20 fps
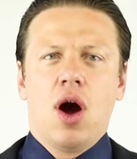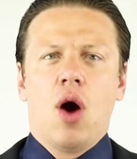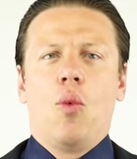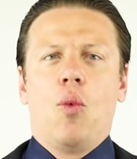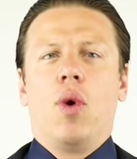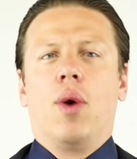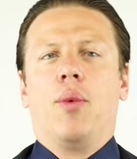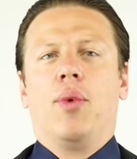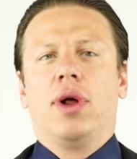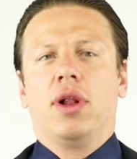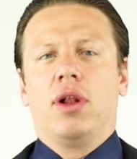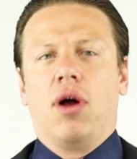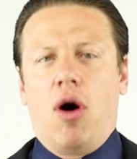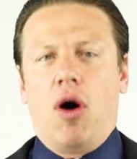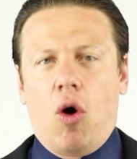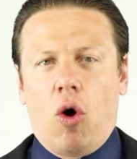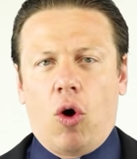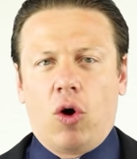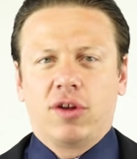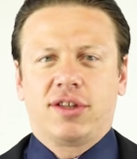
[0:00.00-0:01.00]
we will
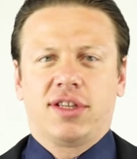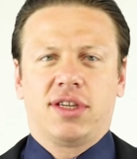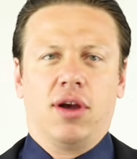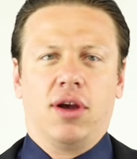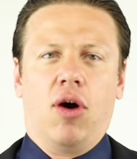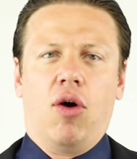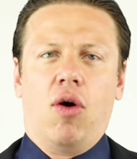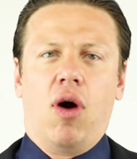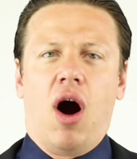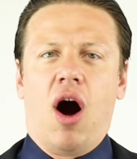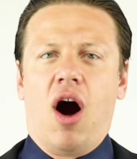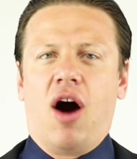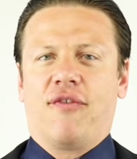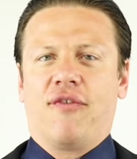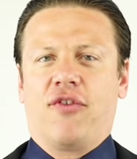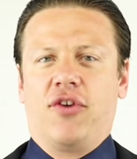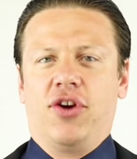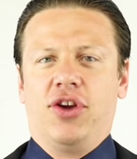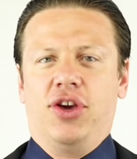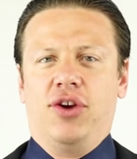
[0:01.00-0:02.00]
also
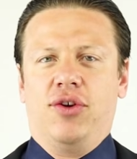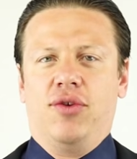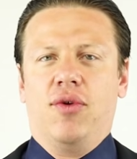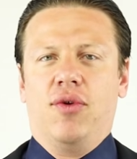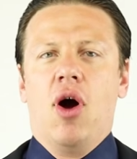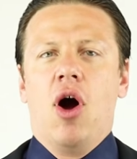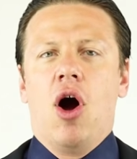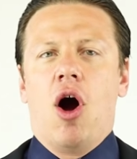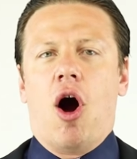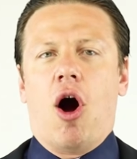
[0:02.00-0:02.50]
offer you